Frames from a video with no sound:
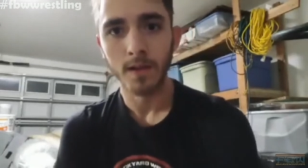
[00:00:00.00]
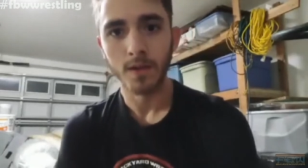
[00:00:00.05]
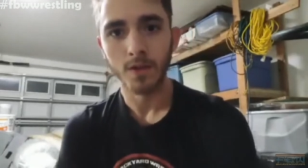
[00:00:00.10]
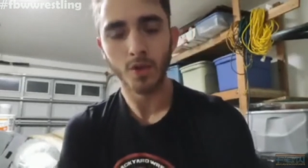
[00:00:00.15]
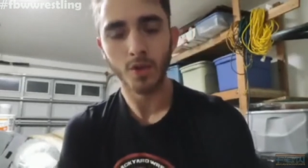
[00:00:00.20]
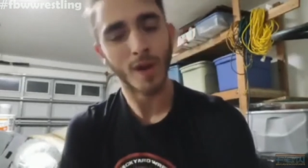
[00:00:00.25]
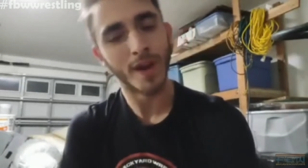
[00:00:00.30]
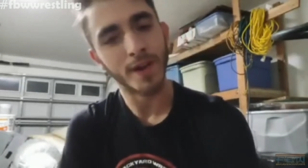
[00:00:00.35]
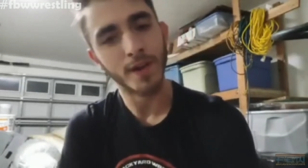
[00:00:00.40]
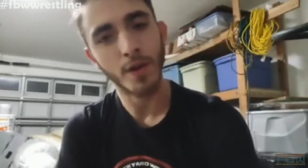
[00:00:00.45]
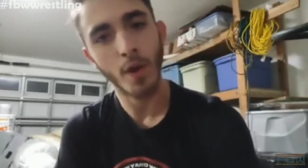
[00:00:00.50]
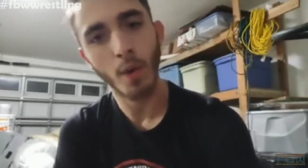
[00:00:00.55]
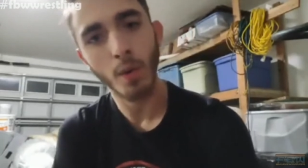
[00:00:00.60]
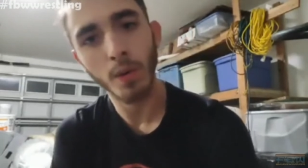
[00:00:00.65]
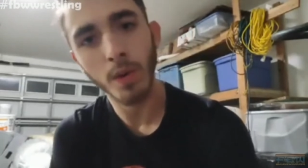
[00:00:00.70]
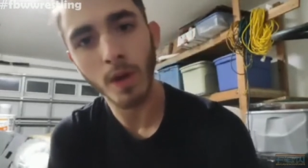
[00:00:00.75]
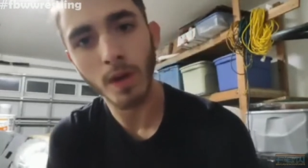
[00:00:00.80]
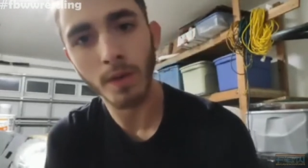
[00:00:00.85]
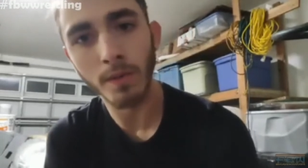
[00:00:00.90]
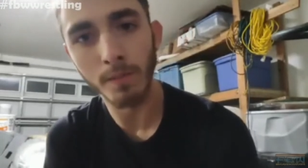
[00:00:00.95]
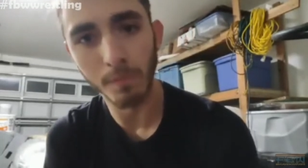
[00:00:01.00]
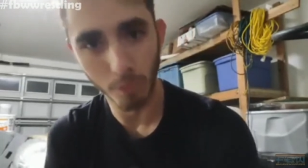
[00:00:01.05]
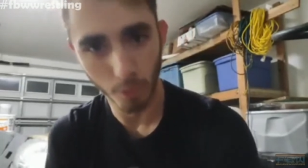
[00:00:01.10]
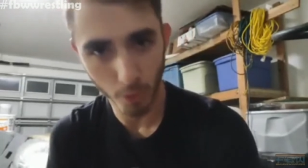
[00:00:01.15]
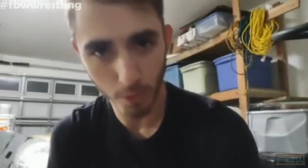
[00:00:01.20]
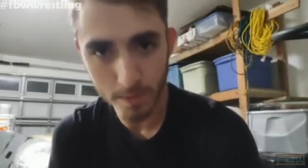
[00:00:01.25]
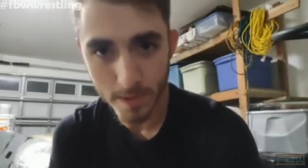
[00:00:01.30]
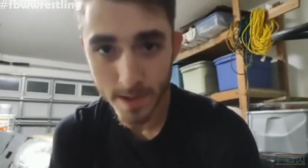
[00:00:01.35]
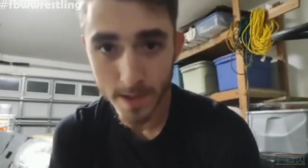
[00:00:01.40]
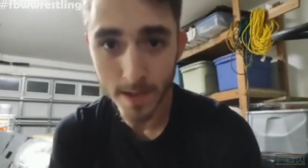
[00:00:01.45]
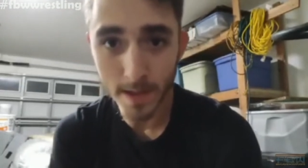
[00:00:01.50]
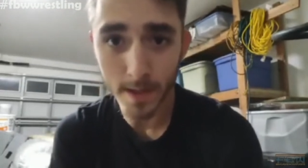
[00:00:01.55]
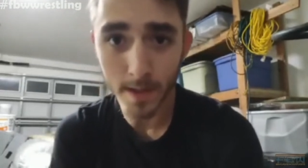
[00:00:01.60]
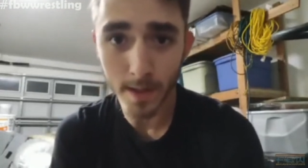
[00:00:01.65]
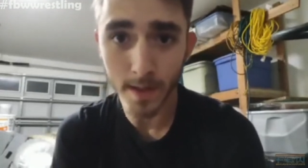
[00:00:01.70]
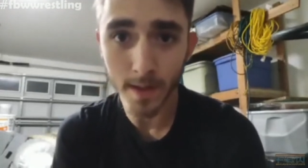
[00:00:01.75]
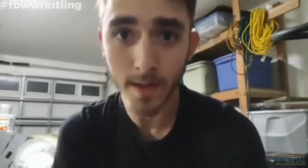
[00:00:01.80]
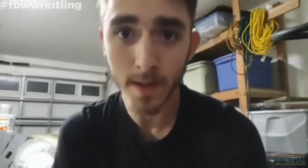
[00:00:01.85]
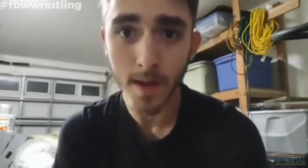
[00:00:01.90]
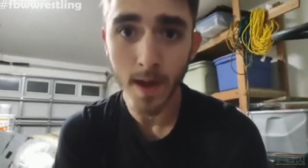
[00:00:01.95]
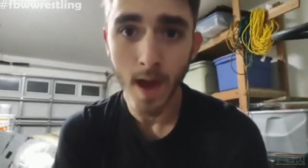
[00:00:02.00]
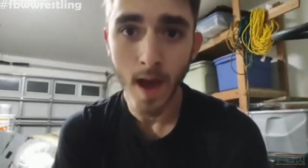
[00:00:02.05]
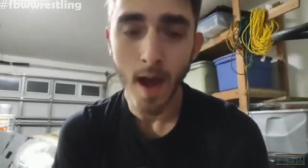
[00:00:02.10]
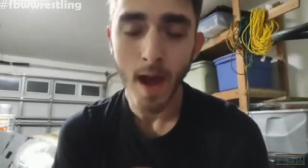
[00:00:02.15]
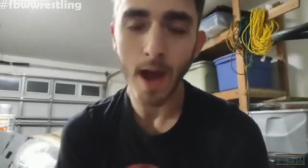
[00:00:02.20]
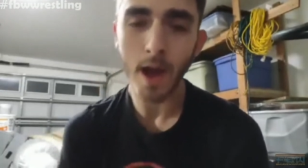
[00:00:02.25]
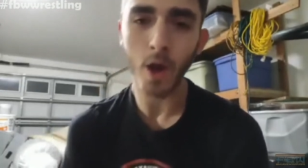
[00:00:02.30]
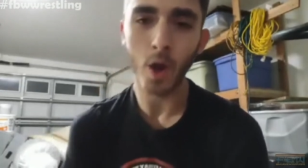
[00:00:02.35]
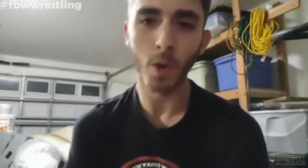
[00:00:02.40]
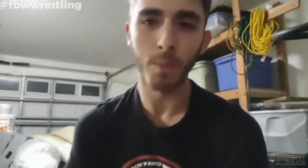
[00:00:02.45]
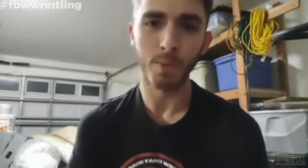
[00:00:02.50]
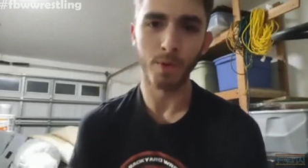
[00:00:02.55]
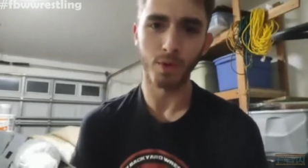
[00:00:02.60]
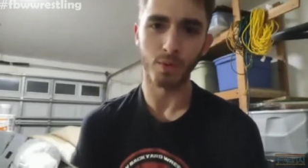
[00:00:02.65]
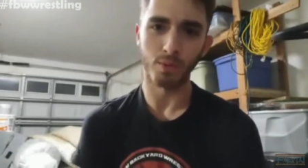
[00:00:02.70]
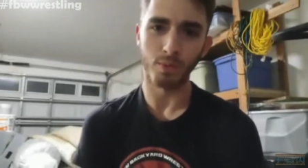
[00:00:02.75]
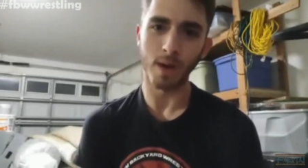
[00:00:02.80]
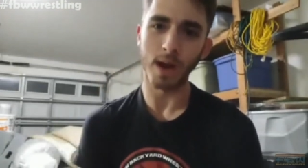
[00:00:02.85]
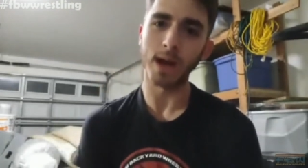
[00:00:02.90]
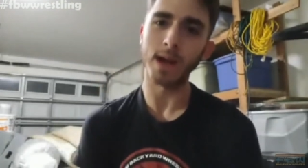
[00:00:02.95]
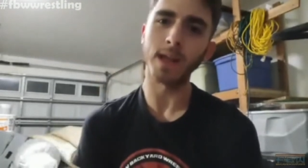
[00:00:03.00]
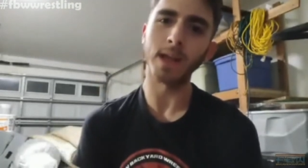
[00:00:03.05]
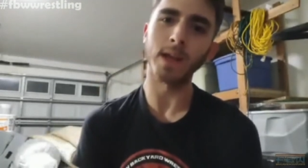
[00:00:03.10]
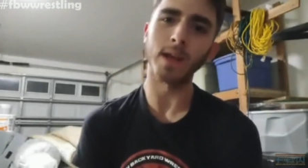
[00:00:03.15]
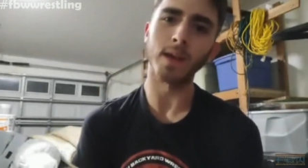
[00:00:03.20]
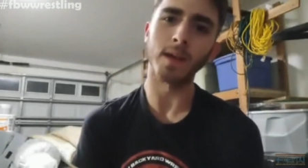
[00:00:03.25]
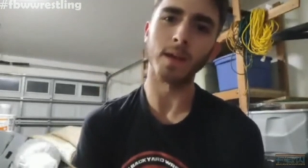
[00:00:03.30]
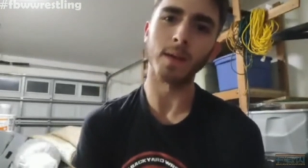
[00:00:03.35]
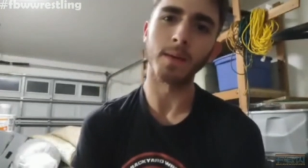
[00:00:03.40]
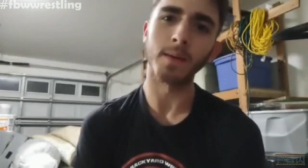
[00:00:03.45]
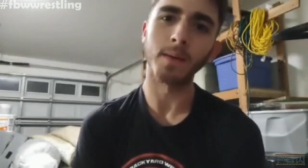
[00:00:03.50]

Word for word: So at No Love Ruby, I hope you're ready